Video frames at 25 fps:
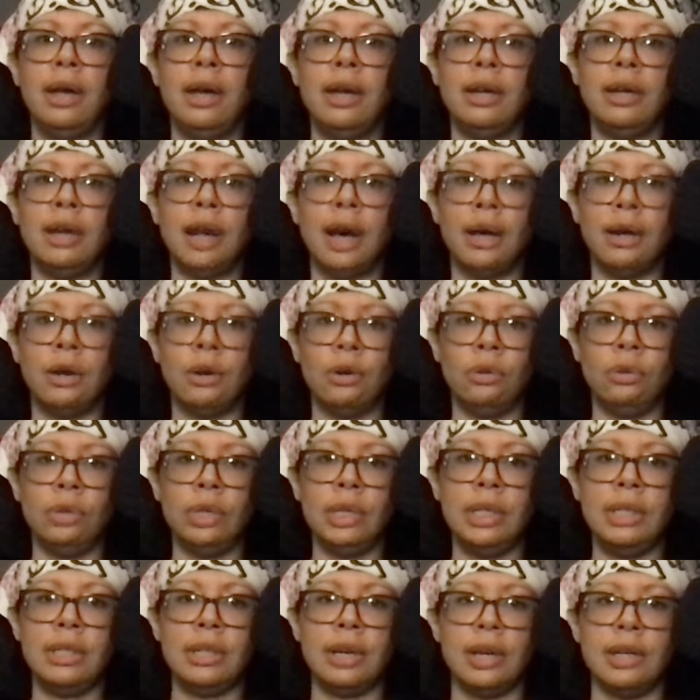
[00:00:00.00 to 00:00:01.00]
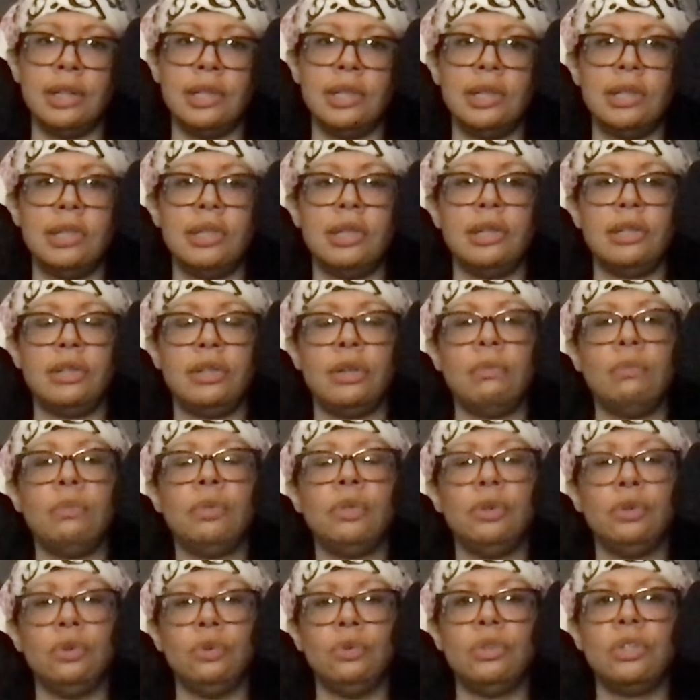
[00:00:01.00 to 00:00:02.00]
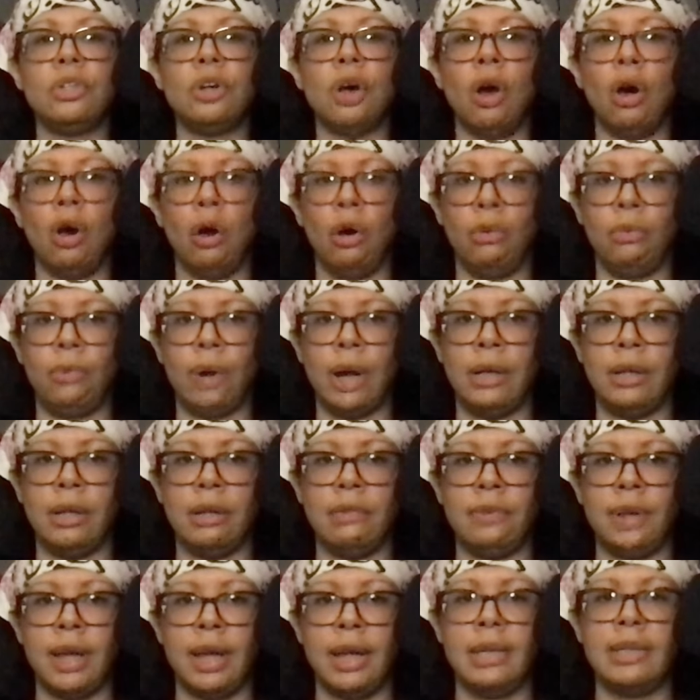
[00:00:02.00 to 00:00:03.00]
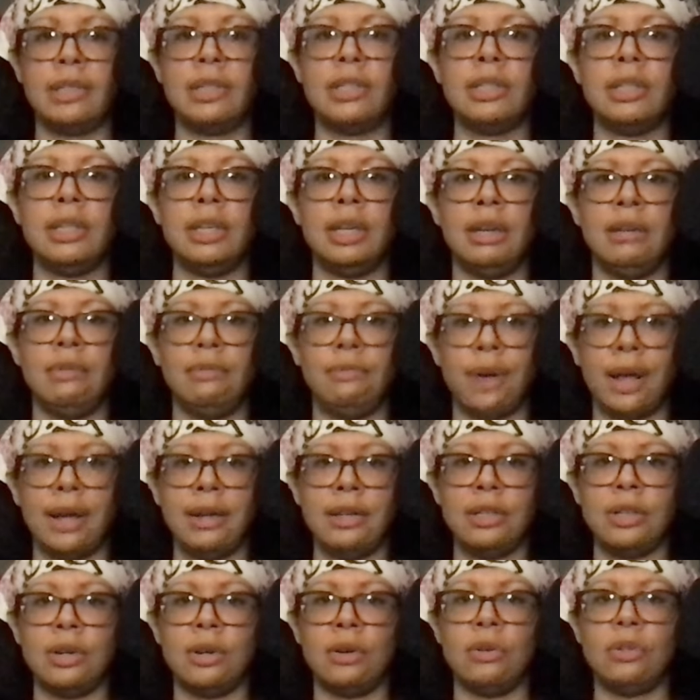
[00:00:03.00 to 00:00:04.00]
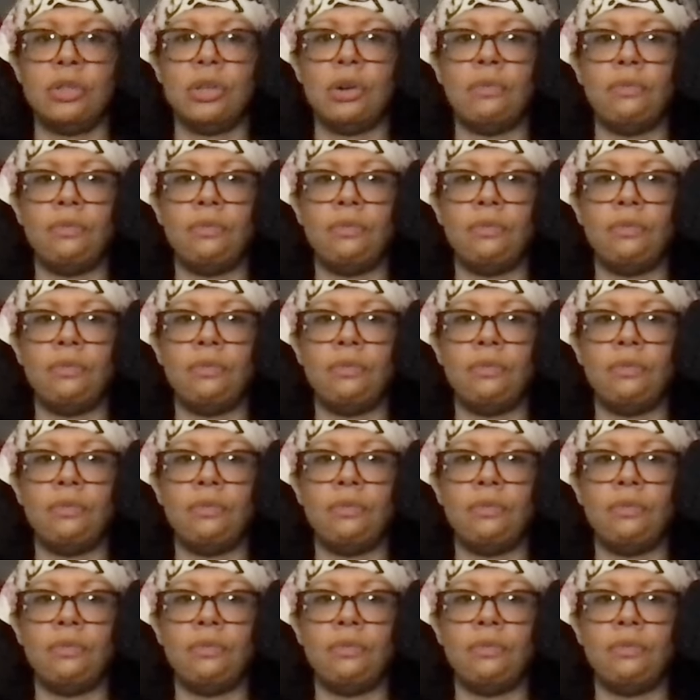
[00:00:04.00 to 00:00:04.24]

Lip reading: not only does the system lose all relevance, the inventors,